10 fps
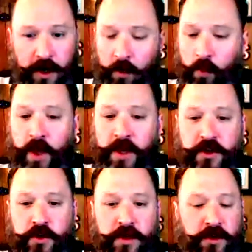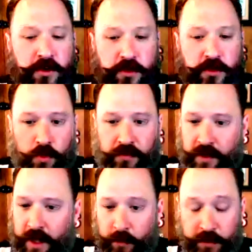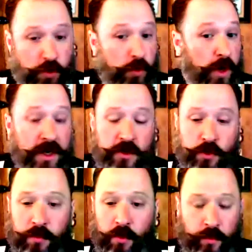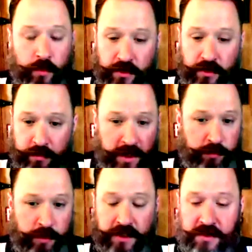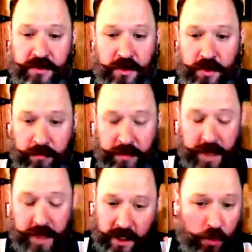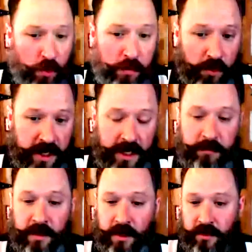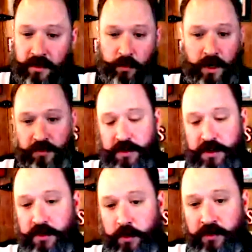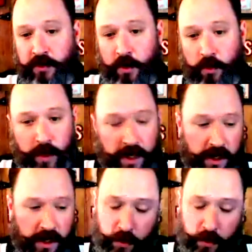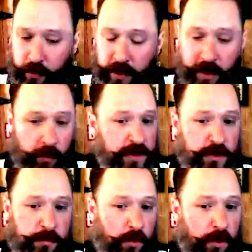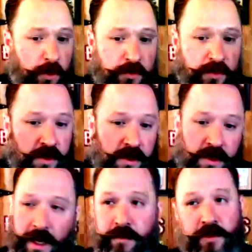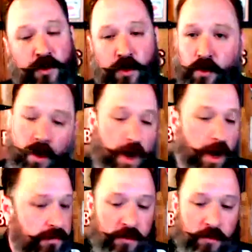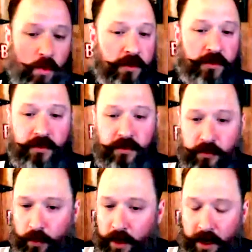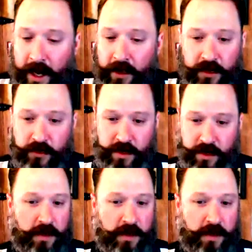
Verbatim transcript: what do you need to do fill out when you create a new board? What is the best practice? You know, you make a cool board name, then what else do you do? Is there a way to you want to rearrange your boards every so often? What's what, how do you do that?